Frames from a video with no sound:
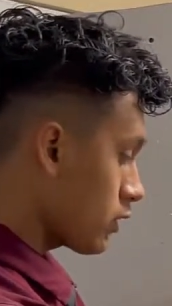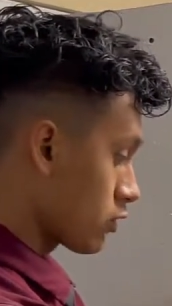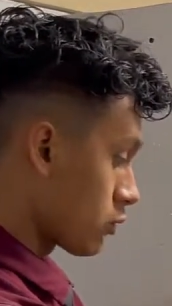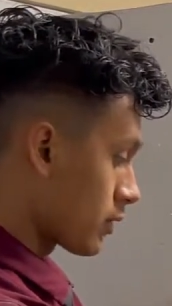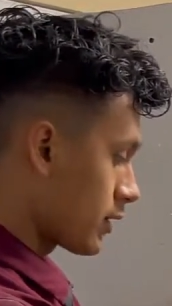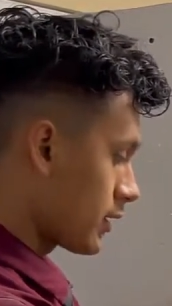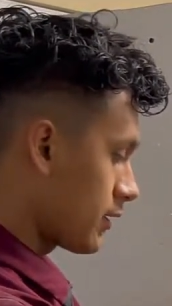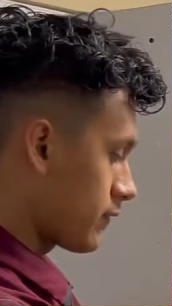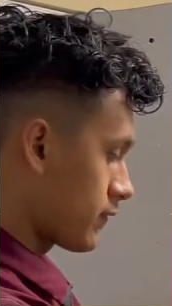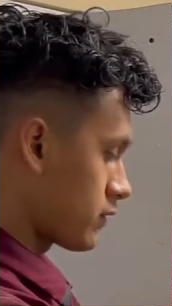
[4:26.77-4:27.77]
you want to
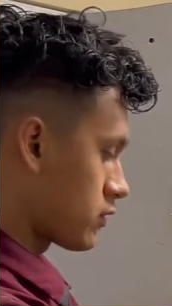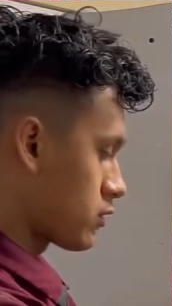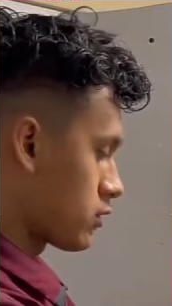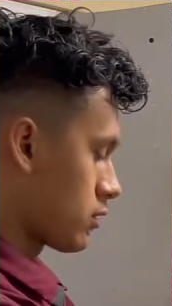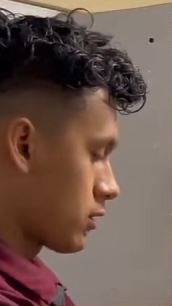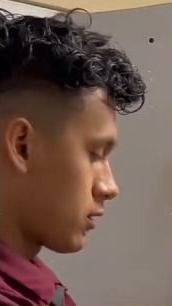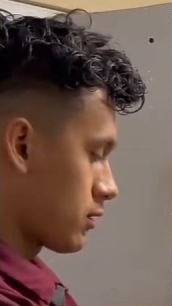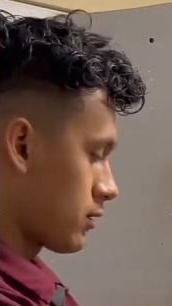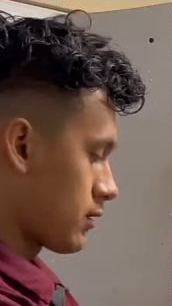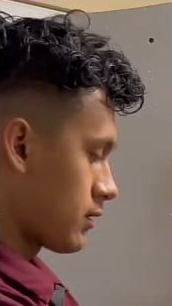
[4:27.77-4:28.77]
leave
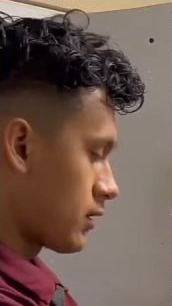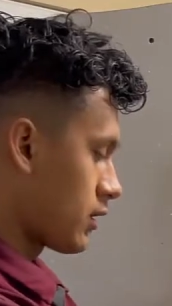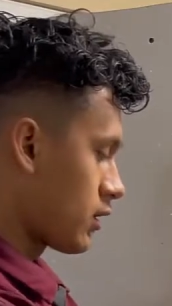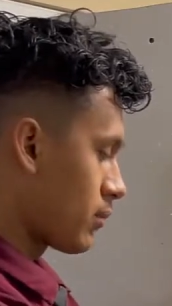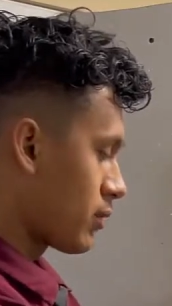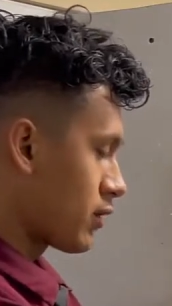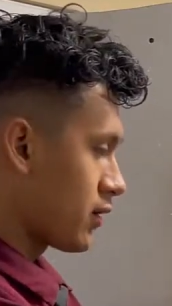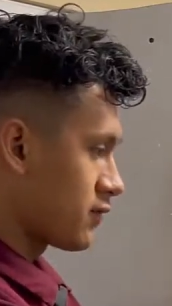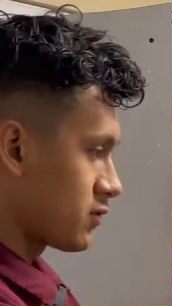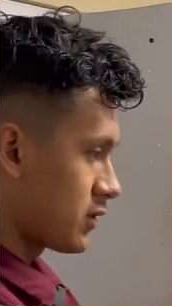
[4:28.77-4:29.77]
the number
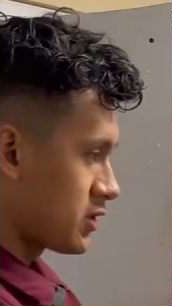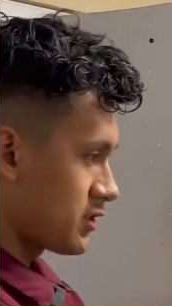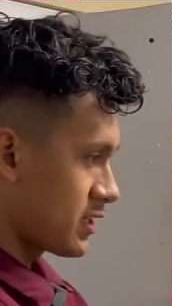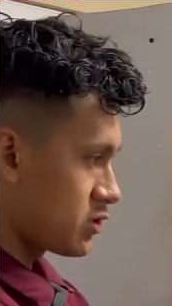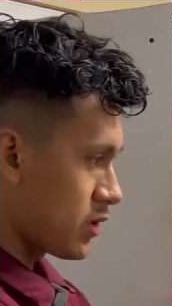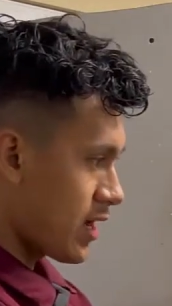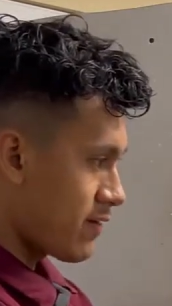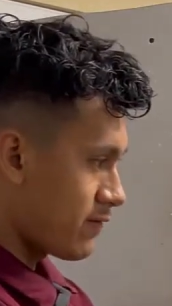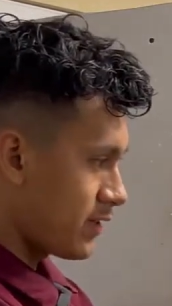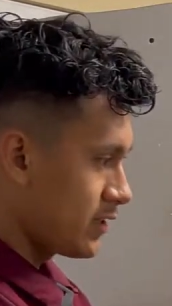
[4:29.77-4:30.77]
of switches that you
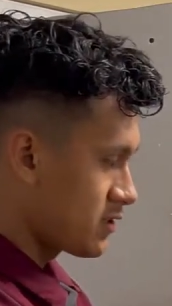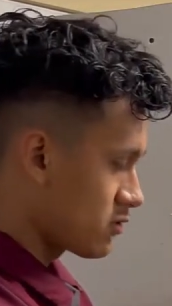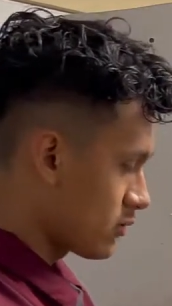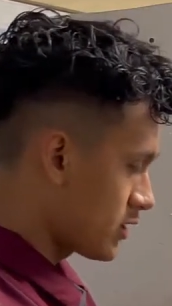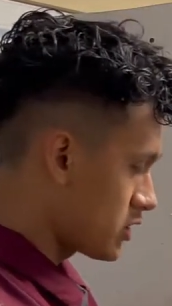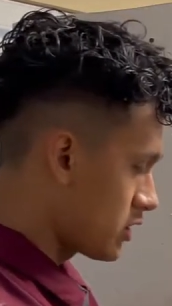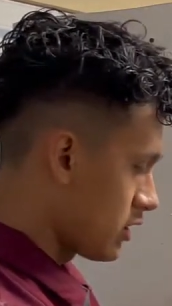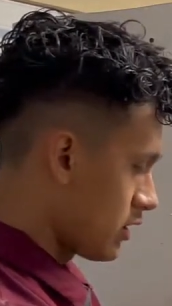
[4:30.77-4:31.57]
have. Each switch